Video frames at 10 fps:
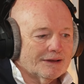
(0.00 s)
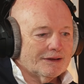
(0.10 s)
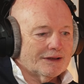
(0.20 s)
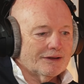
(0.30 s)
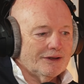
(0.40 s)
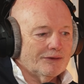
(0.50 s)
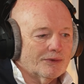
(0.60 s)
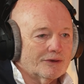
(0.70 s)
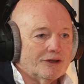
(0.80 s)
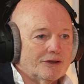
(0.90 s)
until you've
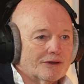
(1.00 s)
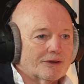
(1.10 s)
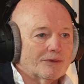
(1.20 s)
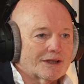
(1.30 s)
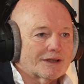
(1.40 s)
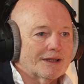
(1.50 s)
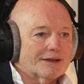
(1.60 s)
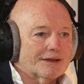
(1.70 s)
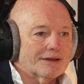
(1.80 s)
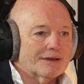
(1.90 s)
won, you don't know what it's
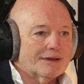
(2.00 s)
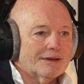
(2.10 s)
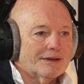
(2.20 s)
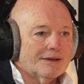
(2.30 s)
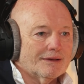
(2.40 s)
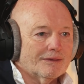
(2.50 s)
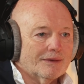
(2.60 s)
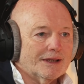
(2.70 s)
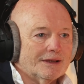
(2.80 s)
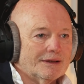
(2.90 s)
like to
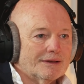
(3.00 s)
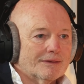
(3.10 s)
win.